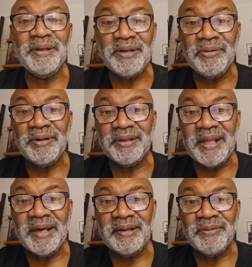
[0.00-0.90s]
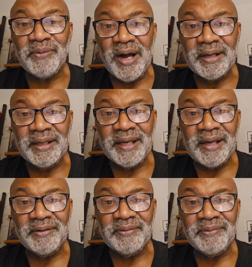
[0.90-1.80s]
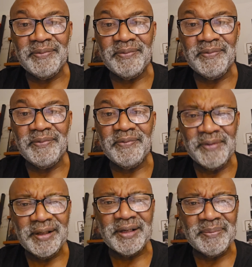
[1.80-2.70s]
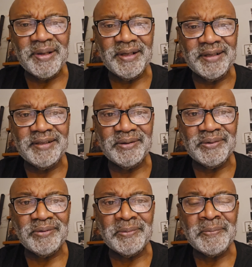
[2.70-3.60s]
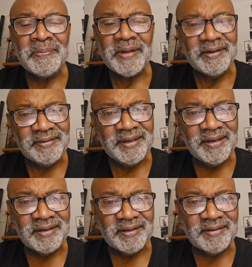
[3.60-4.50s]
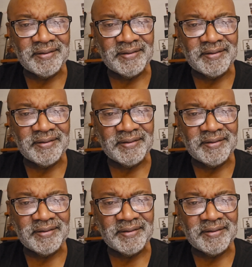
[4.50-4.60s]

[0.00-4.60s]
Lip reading: should be noted that Rocky got really committed to, and seeing that